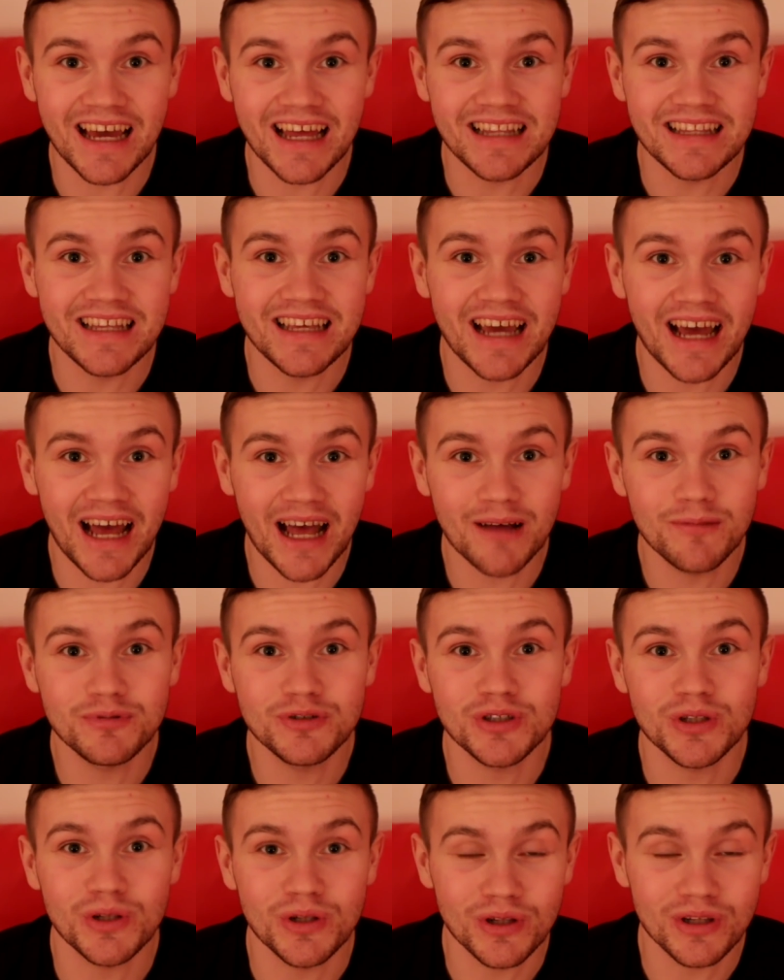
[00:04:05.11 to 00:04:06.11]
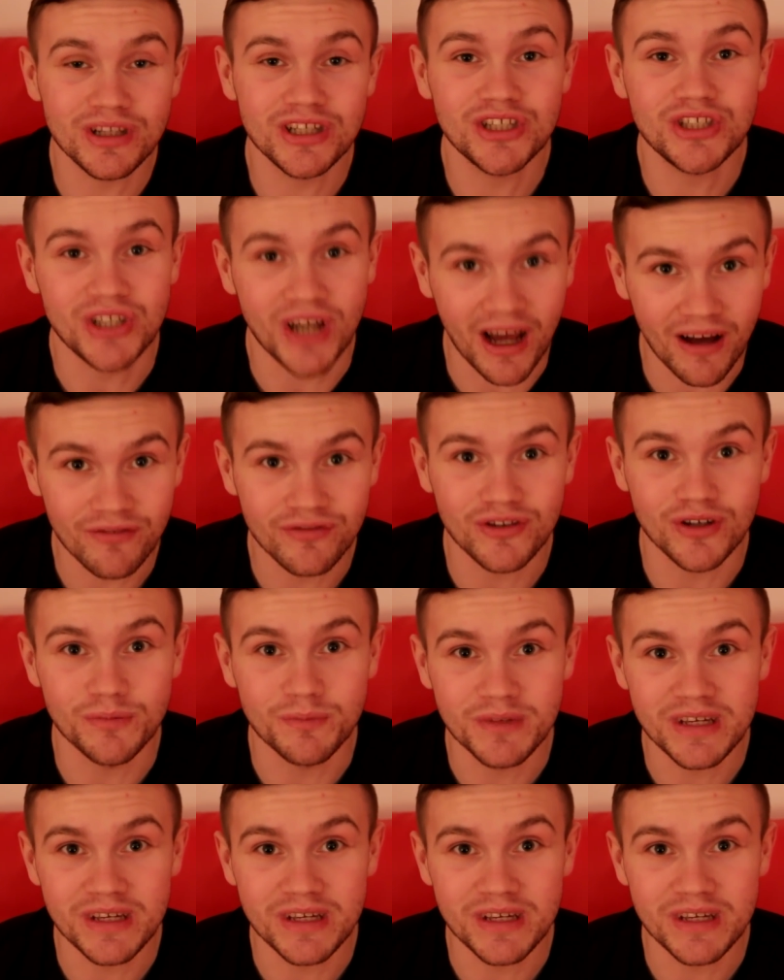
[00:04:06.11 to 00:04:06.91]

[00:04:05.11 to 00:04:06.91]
and they absolutely shaft him.